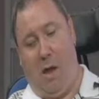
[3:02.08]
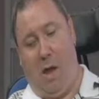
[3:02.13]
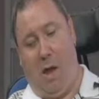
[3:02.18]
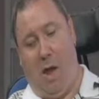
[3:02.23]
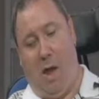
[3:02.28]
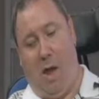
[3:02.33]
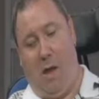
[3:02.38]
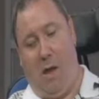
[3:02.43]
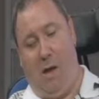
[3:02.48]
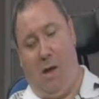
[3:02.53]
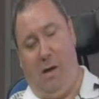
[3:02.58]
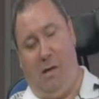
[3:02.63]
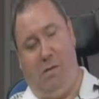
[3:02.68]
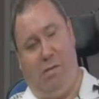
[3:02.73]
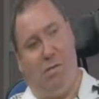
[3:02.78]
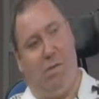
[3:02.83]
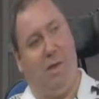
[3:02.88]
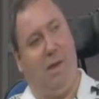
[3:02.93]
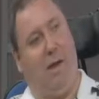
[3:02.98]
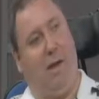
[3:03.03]

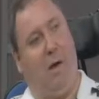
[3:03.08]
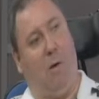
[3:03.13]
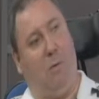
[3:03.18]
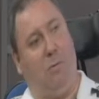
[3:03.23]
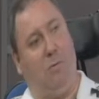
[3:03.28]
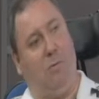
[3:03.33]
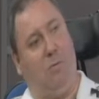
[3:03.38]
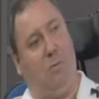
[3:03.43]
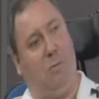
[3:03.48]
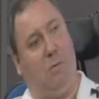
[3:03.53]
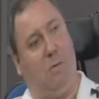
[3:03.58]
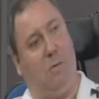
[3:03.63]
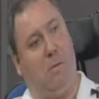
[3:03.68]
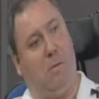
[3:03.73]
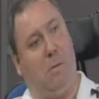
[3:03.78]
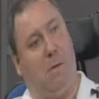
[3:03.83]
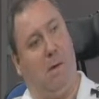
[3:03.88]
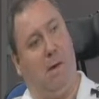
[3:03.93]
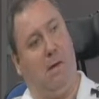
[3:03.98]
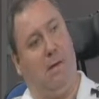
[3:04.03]
anything else you
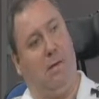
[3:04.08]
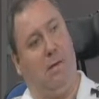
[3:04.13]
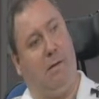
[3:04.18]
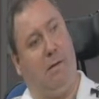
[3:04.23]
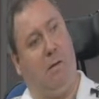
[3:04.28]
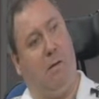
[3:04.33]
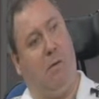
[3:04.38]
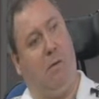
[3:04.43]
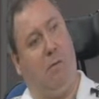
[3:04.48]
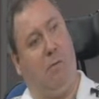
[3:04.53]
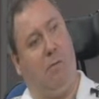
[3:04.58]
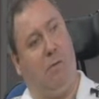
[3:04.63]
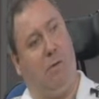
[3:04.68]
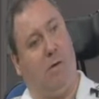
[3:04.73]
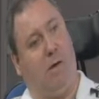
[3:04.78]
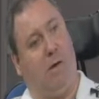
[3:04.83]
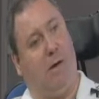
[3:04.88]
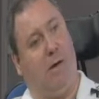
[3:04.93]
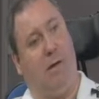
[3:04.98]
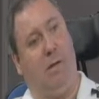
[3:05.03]
would like to go over
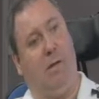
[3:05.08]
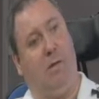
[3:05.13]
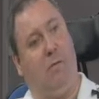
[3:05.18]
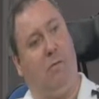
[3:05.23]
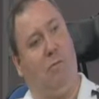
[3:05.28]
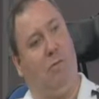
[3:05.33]
in the